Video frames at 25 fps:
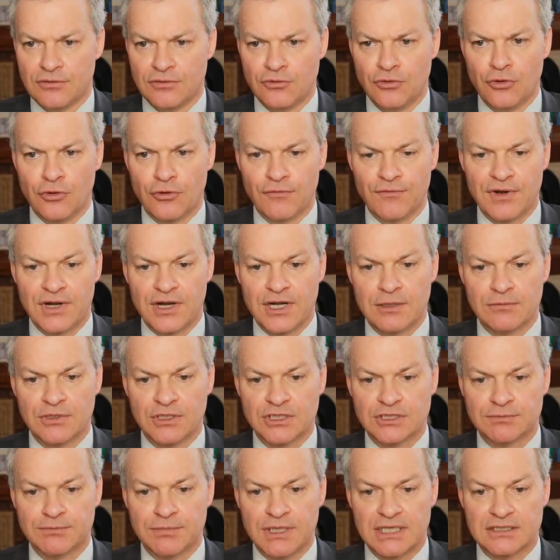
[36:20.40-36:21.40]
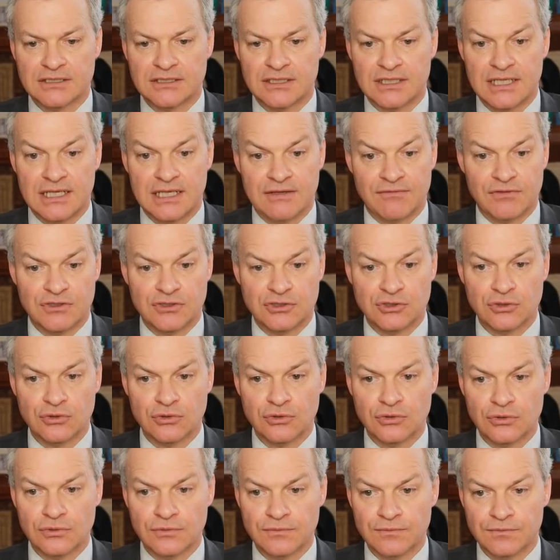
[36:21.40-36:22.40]
not very much better, if at
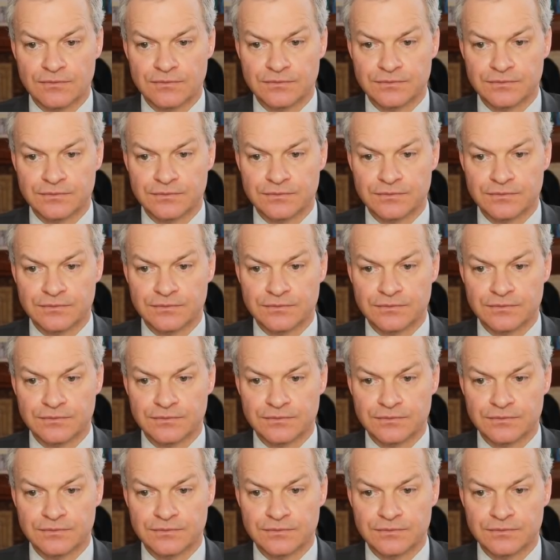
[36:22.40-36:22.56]
all.